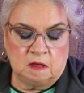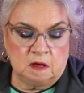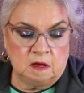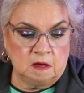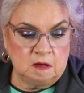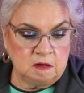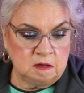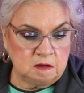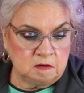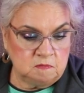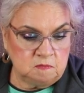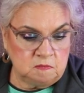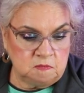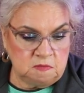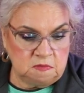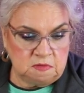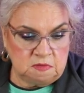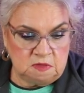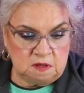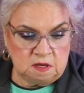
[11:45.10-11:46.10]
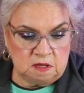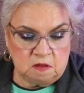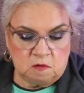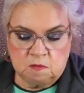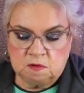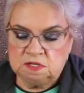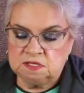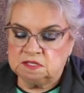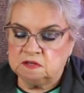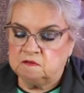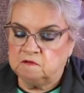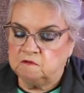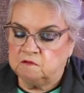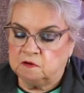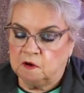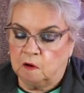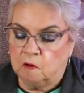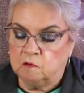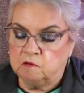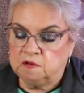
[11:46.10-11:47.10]
Uh, the other one's
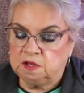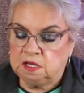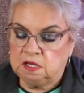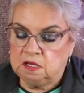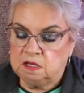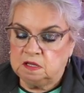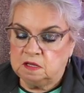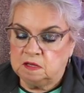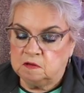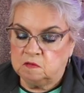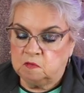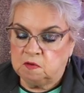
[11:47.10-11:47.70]
involving.